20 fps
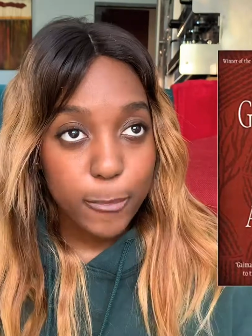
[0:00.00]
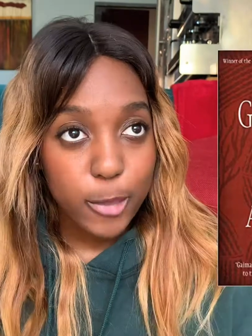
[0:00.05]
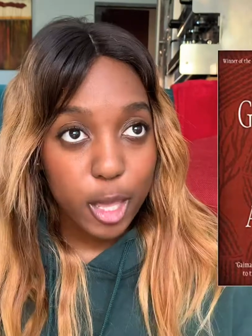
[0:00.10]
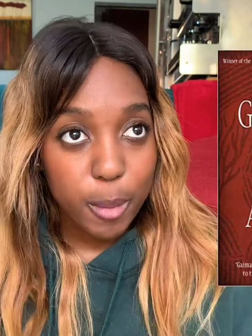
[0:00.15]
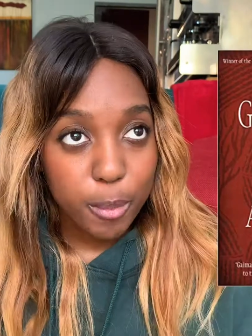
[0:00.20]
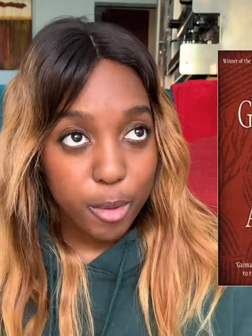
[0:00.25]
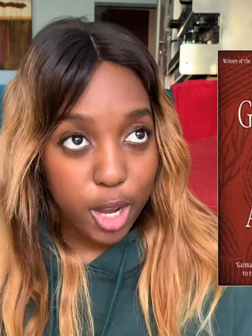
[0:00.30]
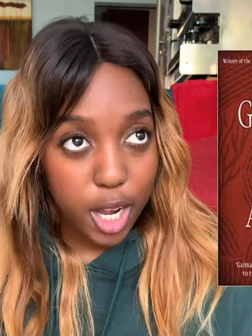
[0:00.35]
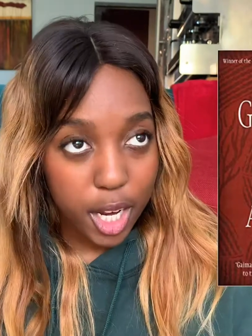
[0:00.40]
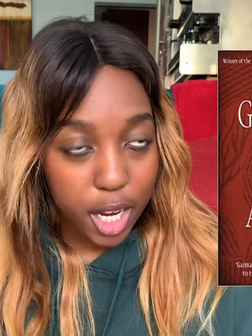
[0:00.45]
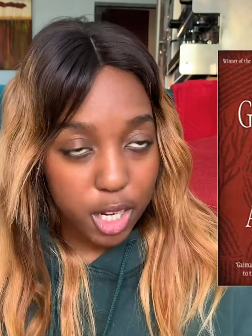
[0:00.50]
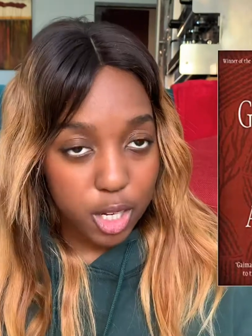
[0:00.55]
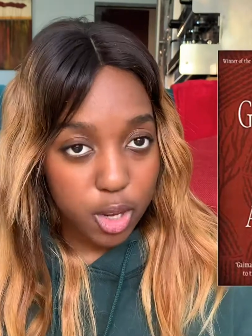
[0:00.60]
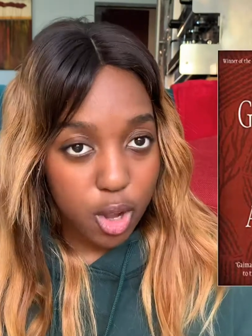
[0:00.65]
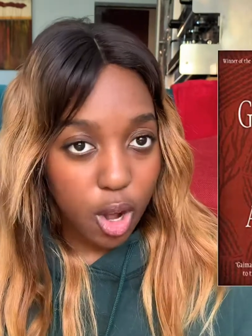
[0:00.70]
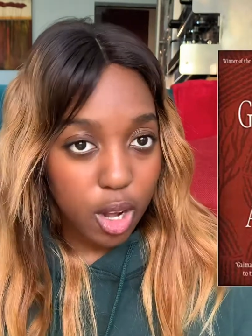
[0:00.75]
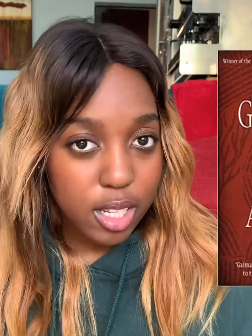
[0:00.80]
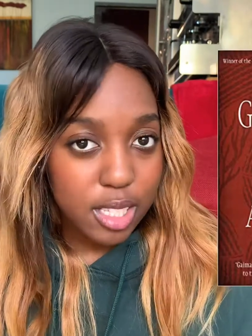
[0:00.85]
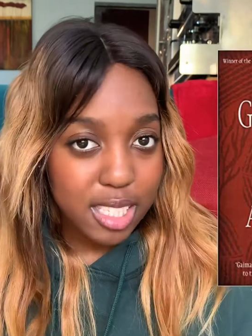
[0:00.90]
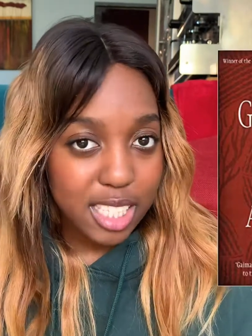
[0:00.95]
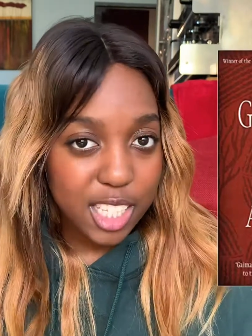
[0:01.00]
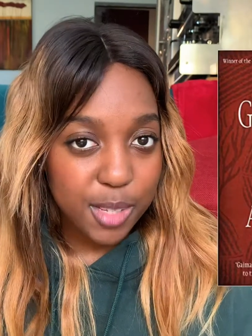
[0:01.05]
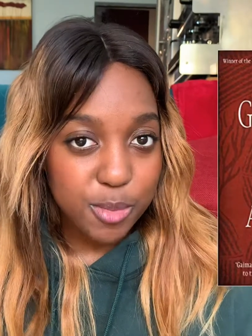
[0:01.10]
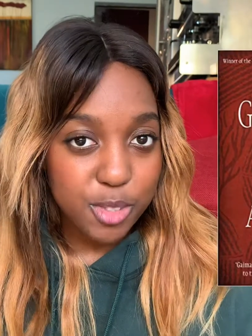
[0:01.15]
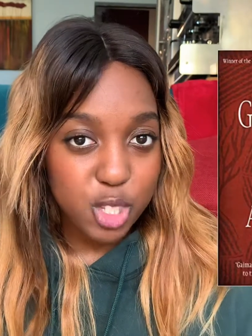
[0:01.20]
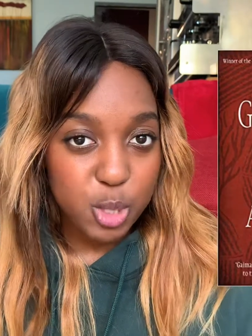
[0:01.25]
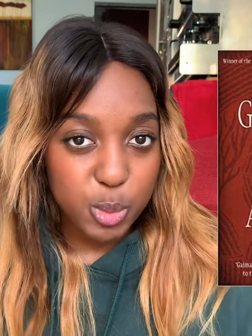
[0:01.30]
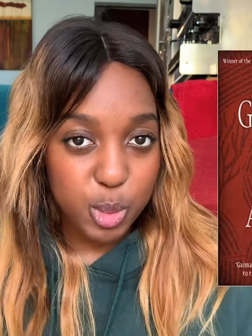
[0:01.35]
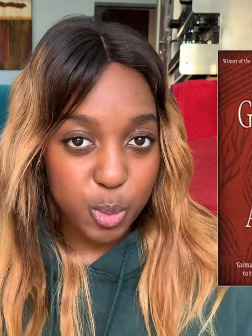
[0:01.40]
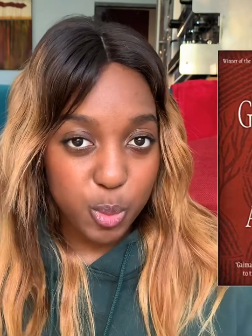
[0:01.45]
American Gods seems
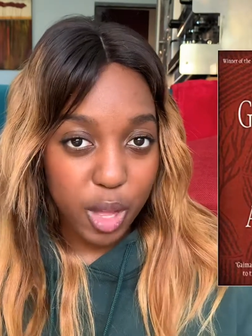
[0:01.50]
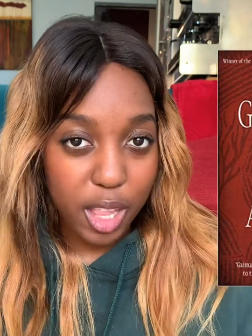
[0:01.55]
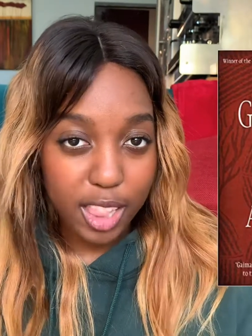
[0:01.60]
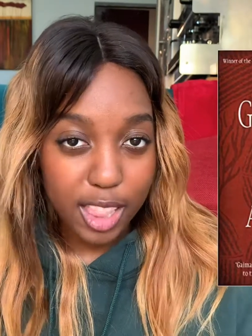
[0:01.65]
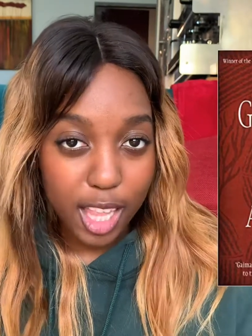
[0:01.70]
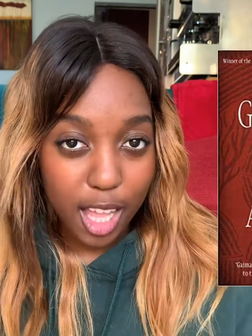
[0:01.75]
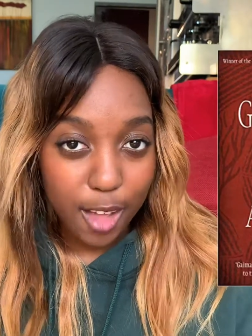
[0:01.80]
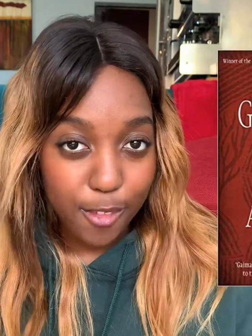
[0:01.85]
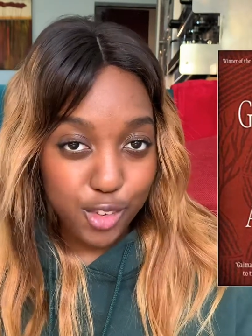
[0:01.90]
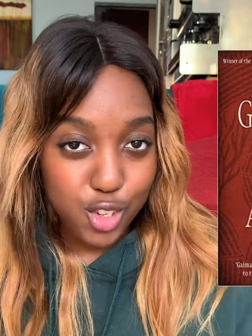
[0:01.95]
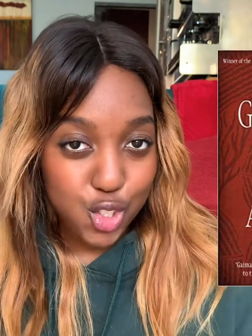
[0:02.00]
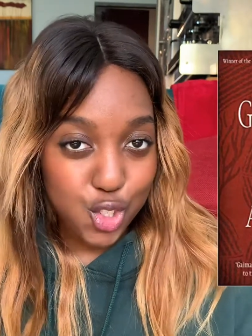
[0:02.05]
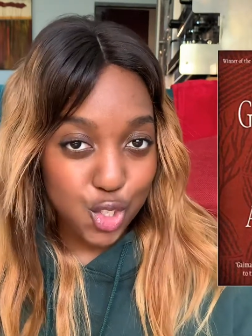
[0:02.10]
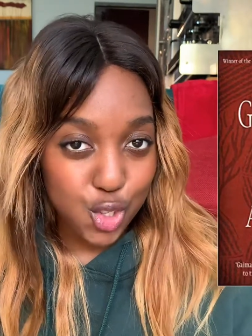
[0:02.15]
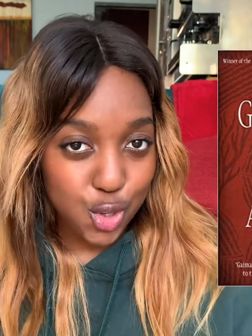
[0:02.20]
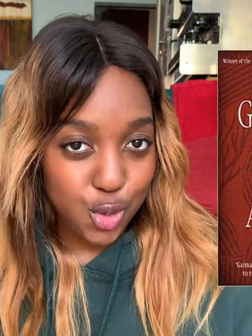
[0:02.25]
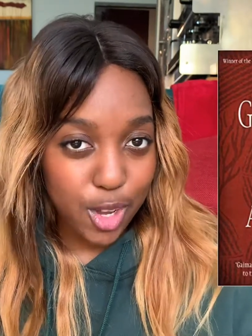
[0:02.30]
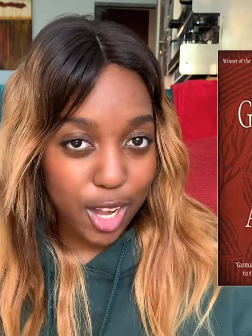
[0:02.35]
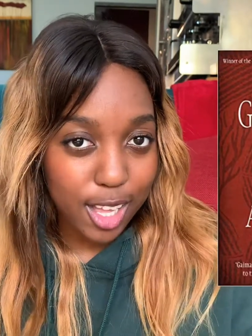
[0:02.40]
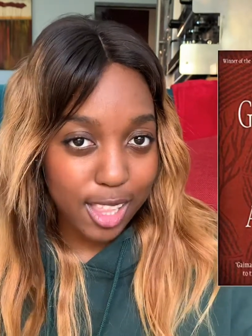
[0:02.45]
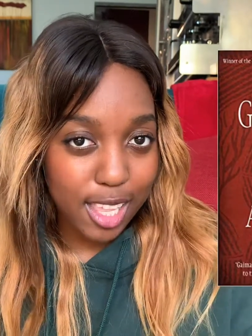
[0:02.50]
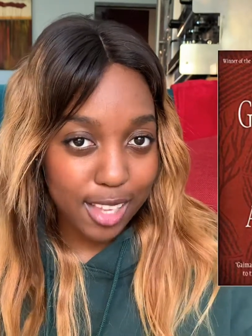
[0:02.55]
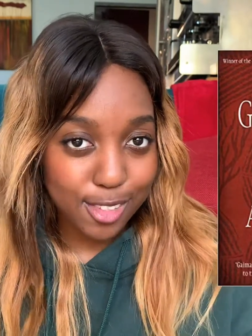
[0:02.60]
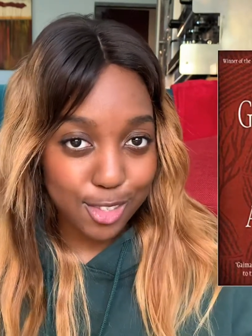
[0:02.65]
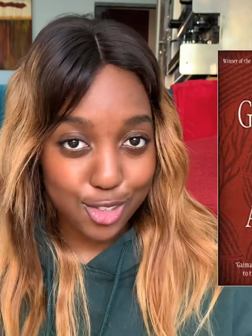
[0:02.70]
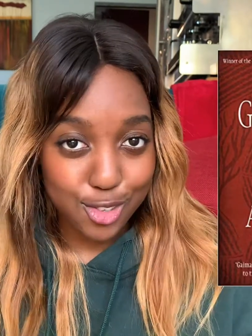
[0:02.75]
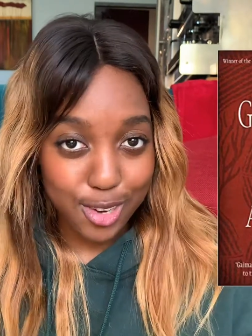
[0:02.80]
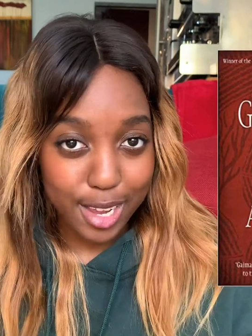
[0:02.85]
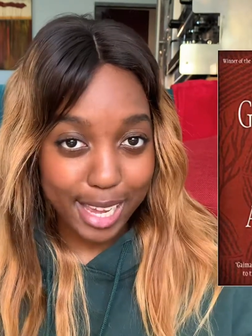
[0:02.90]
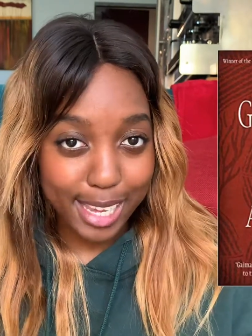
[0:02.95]
to be well loved, so I'd like
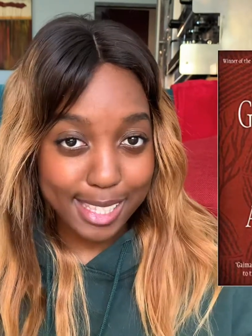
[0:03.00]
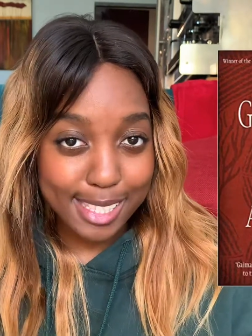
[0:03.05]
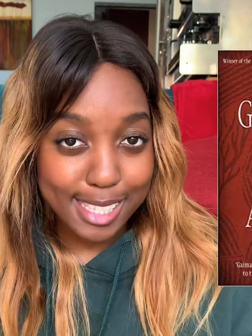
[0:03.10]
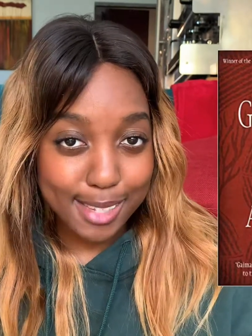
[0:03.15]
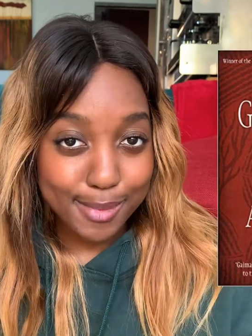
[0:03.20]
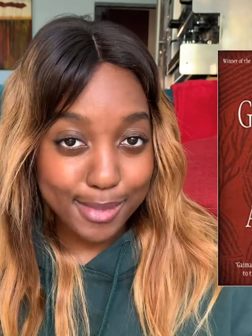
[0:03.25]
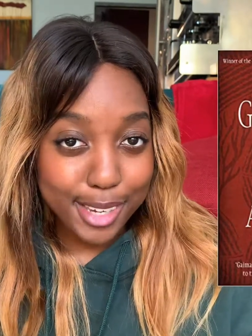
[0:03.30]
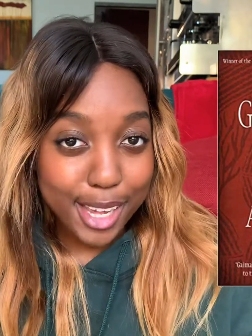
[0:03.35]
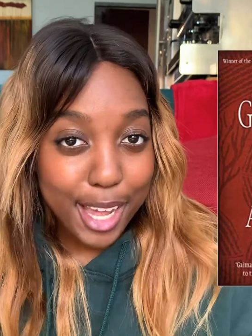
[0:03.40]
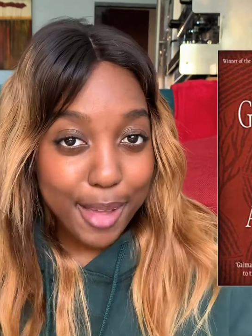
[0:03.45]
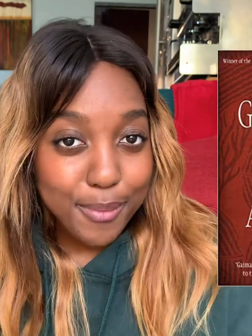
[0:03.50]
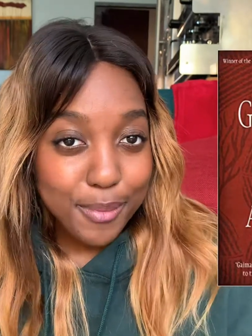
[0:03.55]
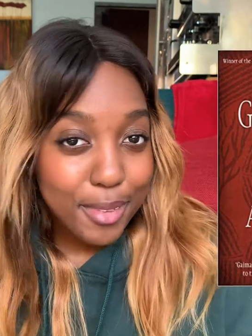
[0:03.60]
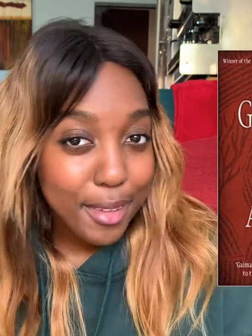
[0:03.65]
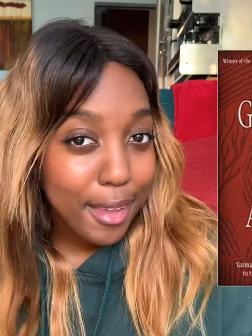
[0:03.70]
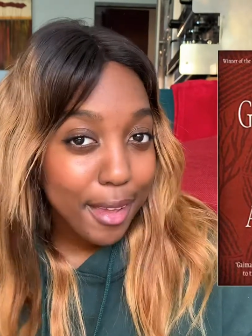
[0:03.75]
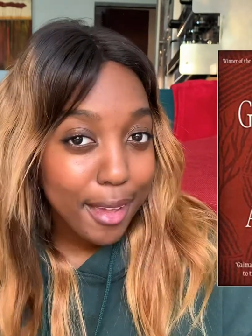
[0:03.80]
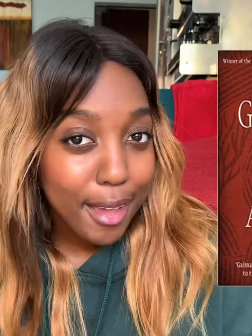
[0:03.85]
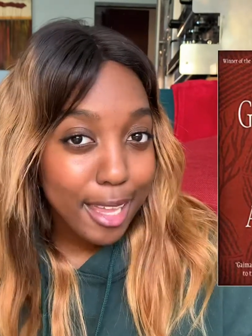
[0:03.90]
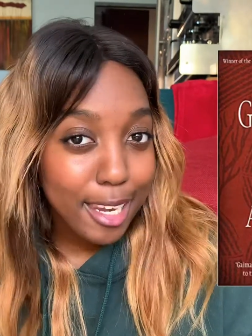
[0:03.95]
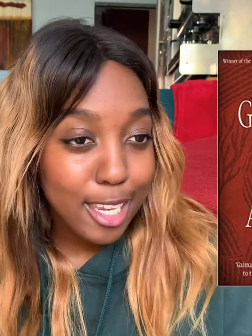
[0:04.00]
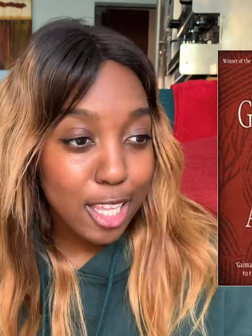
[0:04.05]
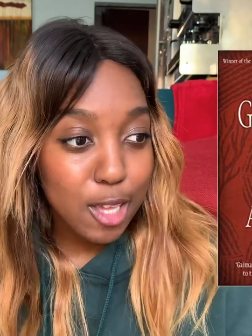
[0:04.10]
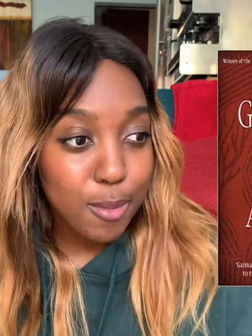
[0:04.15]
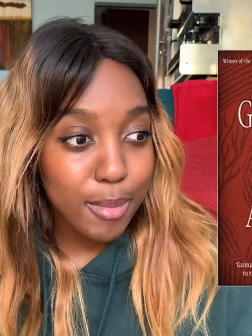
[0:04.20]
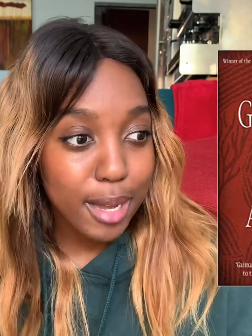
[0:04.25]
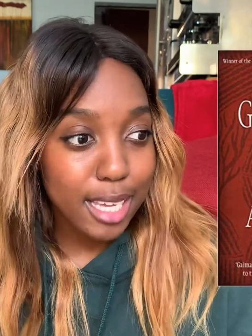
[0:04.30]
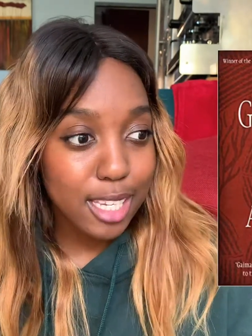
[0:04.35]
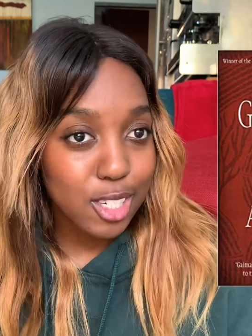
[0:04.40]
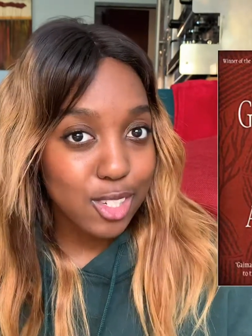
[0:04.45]
to try it sometime and you
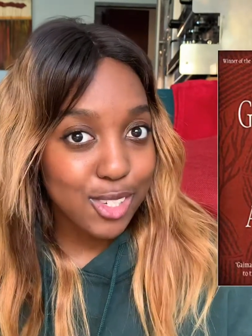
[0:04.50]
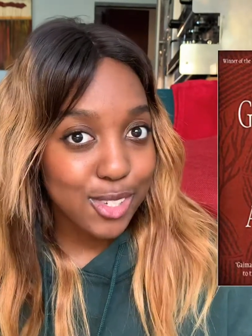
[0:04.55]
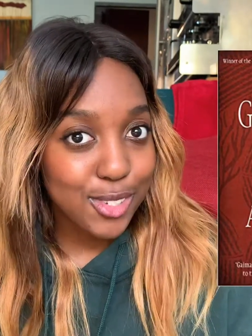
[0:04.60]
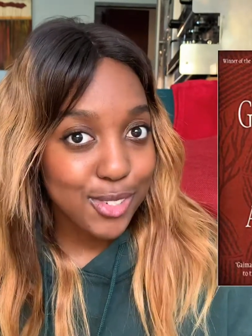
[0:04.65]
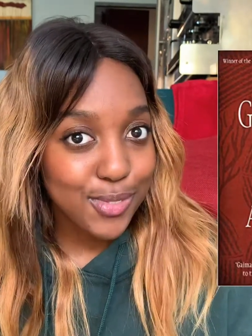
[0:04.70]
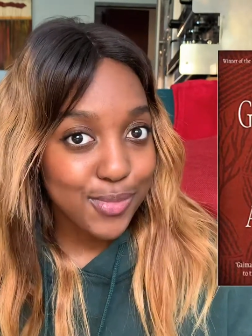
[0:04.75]
might too.